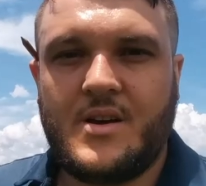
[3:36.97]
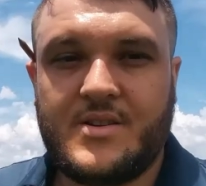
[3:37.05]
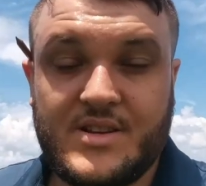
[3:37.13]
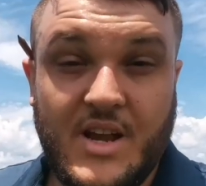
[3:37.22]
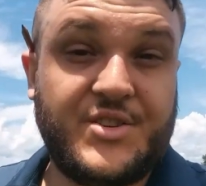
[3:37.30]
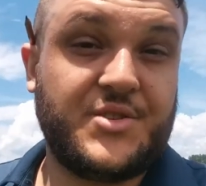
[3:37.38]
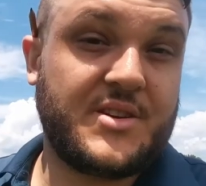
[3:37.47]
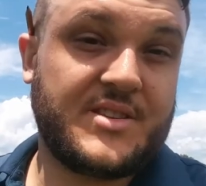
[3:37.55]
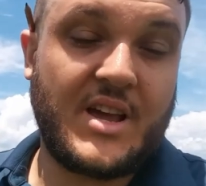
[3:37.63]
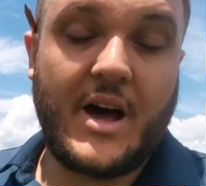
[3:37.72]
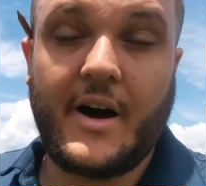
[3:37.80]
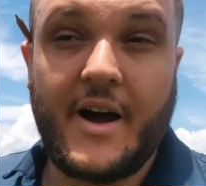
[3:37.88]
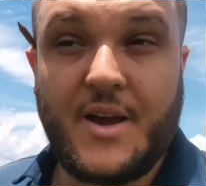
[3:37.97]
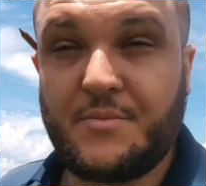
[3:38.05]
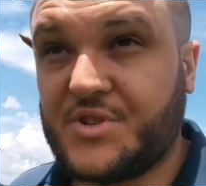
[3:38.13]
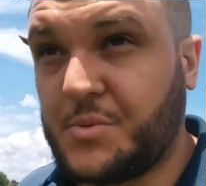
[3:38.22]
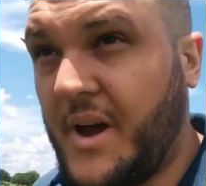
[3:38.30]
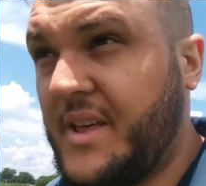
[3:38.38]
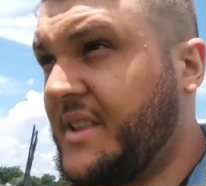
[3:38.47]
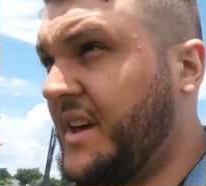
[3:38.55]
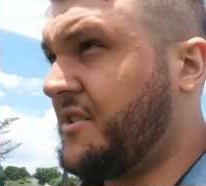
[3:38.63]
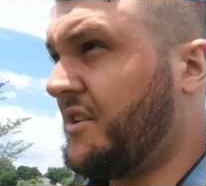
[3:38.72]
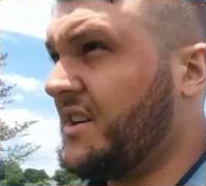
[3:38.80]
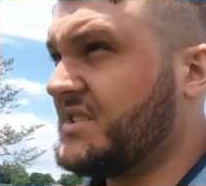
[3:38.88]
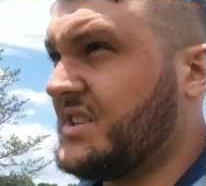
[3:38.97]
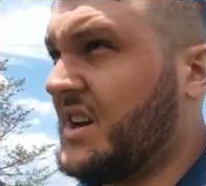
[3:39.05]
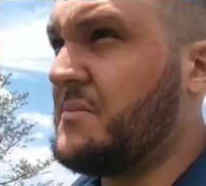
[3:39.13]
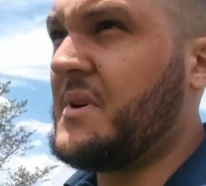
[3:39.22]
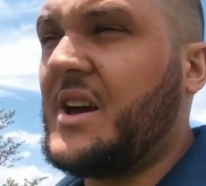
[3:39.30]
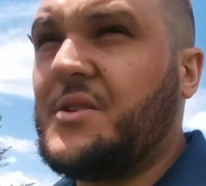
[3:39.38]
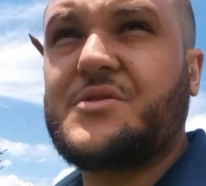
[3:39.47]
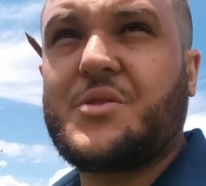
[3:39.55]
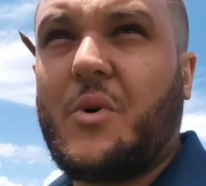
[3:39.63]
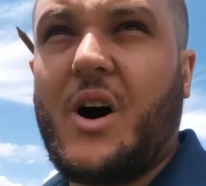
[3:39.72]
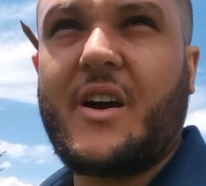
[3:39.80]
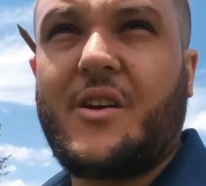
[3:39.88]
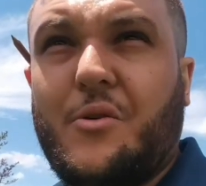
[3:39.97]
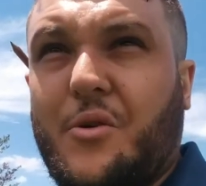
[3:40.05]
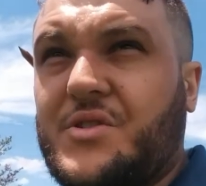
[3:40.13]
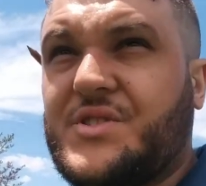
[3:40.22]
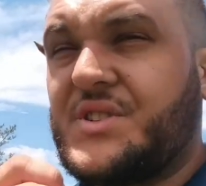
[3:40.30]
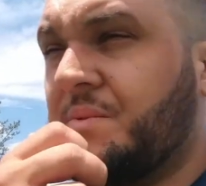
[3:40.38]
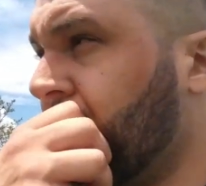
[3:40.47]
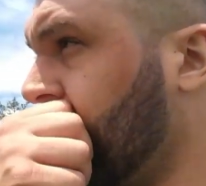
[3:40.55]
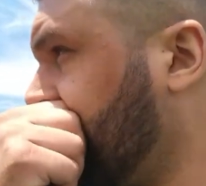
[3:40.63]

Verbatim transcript: So as you can tell, I am sweating like crazy. I'm not used to walking courses.